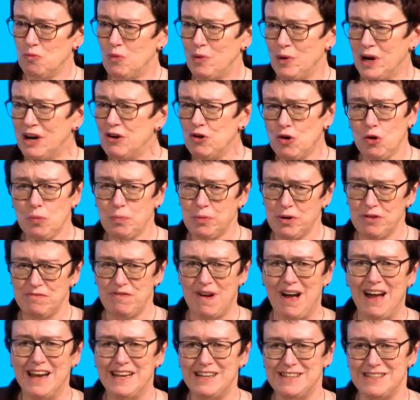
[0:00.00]
We're all
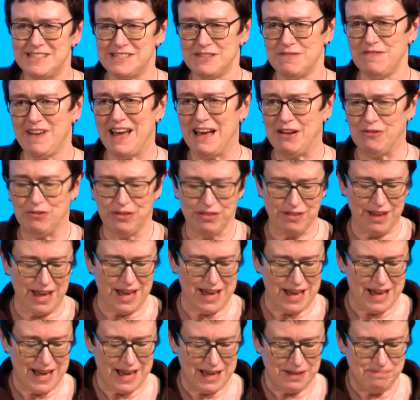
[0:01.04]
providers of
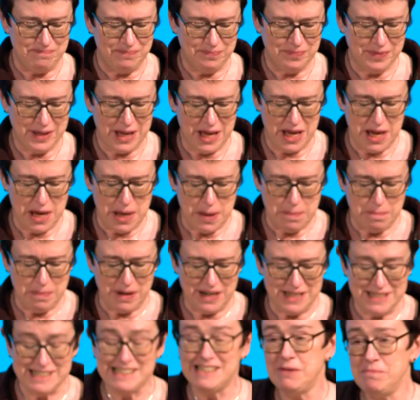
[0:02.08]
healthcare,
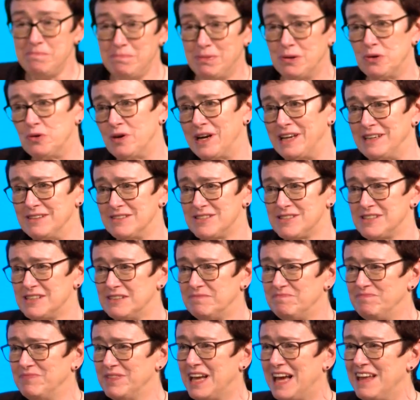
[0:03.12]
but at some point,
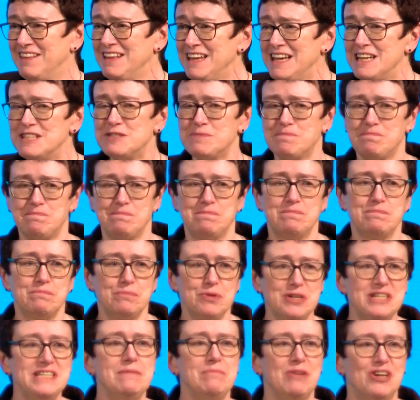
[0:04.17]
I think it's
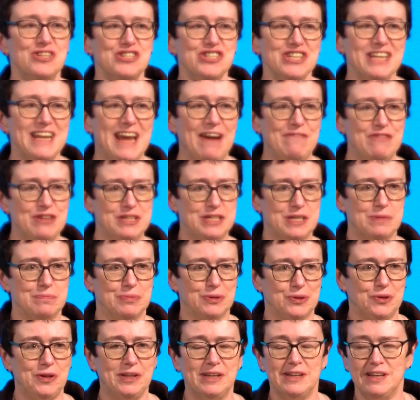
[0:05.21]
pretty much
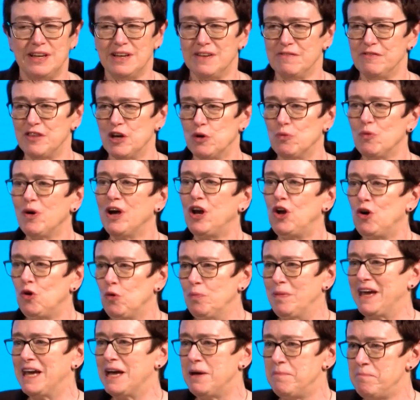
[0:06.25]
inevitable that we'll all
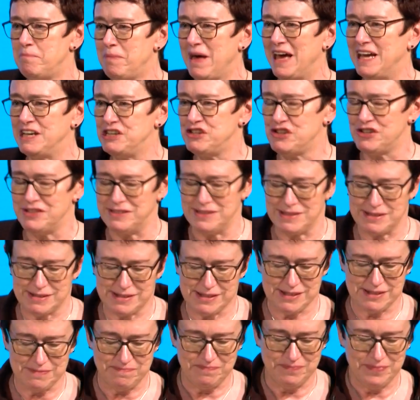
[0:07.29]
become
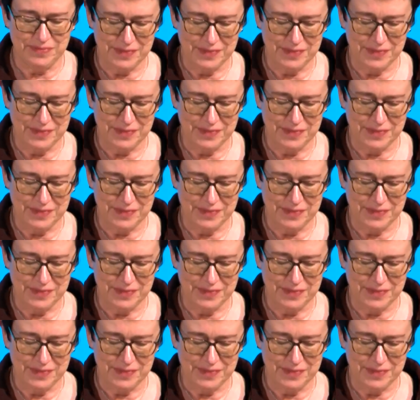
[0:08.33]
patients.